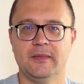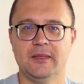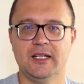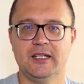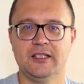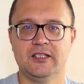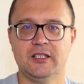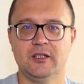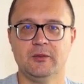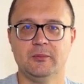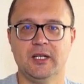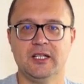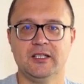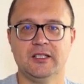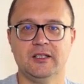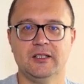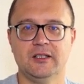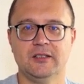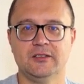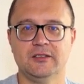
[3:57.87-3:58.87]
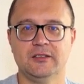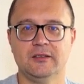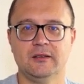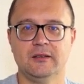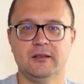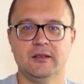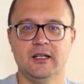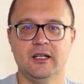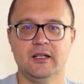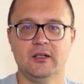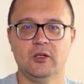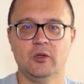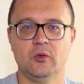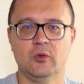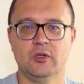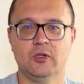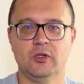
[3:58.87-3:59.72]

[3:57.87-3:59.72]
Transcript: easier maintenance, and lower